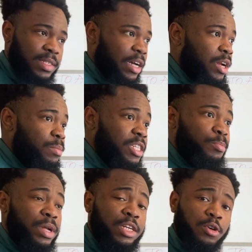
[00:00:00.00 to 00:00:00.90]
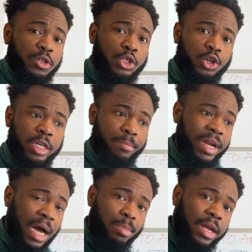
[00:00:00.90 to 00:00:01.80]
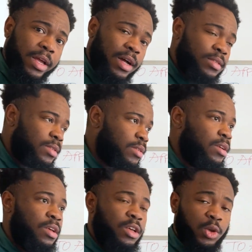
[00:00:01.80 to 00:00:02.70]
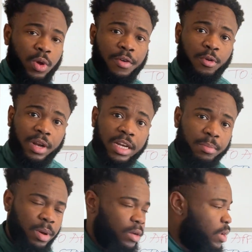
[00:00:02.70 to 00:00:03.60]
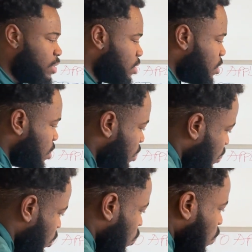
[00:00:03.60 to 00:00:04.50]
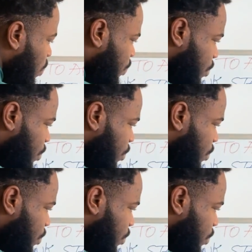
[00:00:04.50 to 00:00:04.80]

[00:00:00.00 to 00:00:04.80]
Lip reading: They're going to be depending on you. You're the main applicants. You have other dependents. So